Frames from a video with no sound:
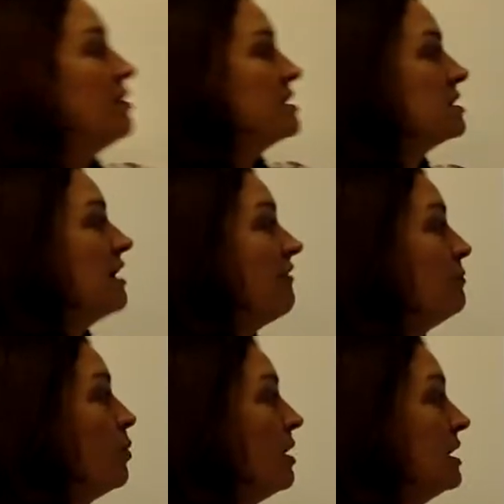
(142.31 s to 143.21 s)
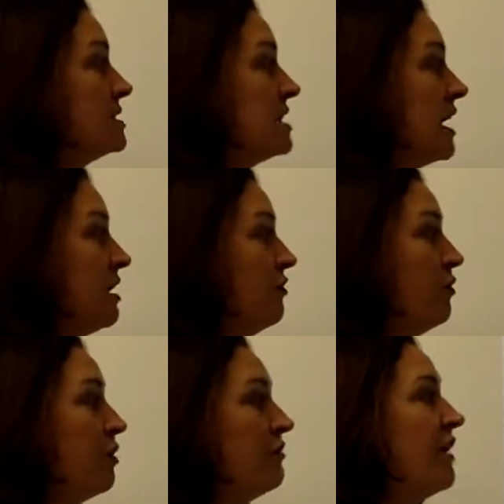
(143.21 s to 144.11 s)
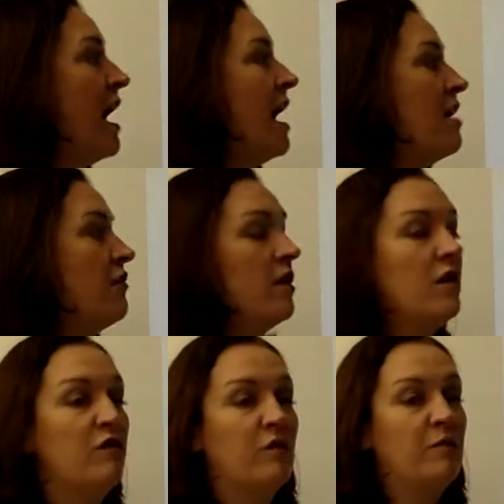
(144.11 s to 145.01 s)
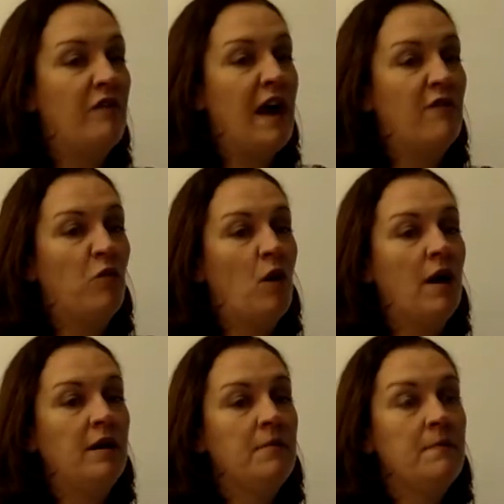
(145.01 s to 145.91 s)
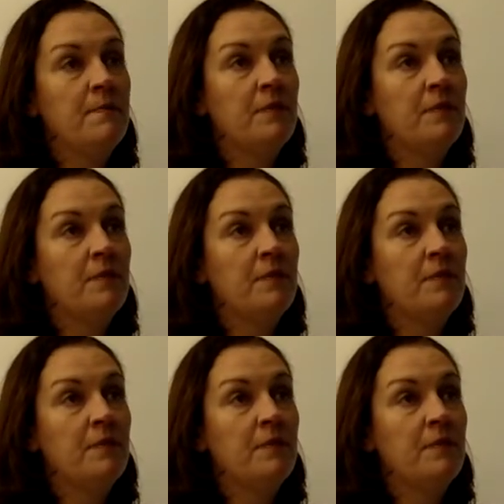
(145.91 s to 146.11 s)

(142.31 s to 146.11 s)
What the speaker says: this left point is negative 4, 5 from 5, 1.